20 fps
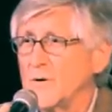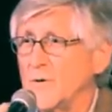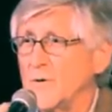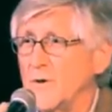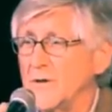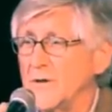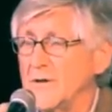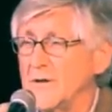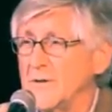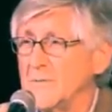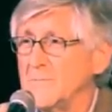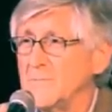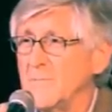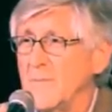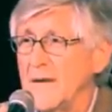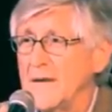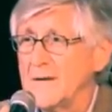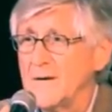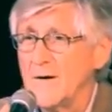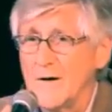all the
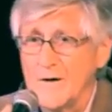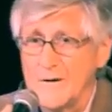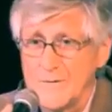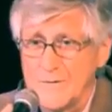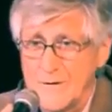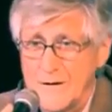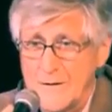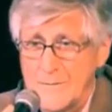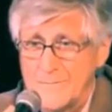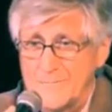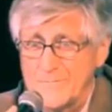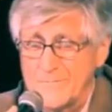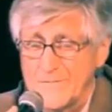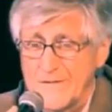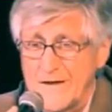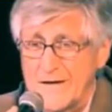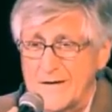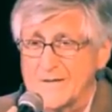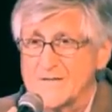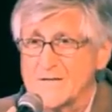men are um,
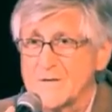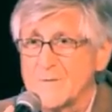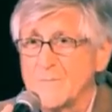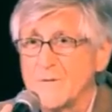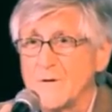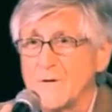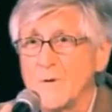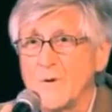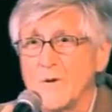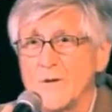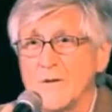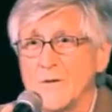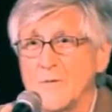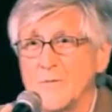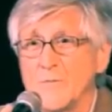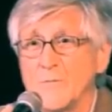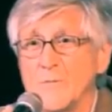handsome, and all the,